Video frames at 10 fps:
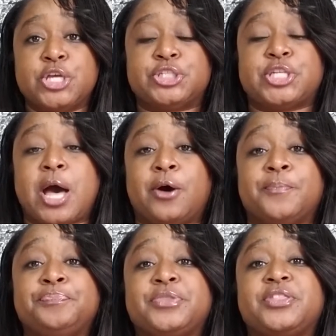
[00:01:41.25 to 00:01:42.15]

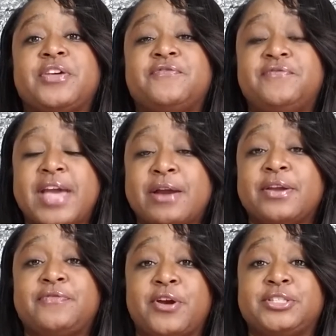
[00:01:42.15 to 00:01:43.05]
So the
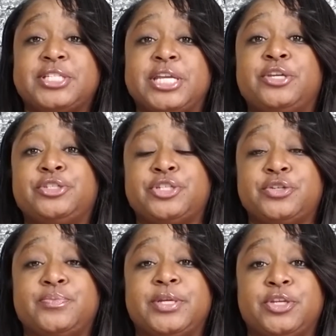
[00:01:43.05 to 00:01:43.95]
very first thing you
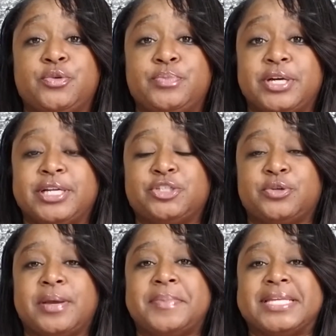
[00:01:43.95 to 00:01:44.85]
do when you book a
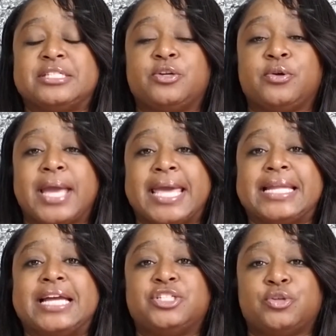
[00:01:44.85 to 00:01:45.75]
trip is
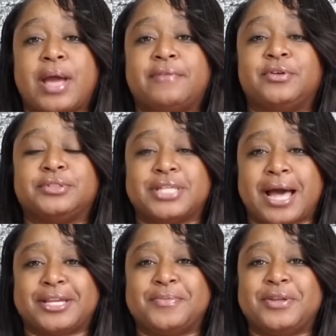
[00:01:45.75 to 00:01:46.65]
create a travel
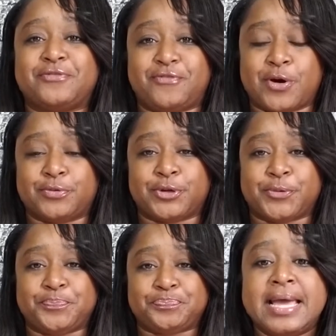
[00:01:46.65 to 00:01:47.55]
document folder.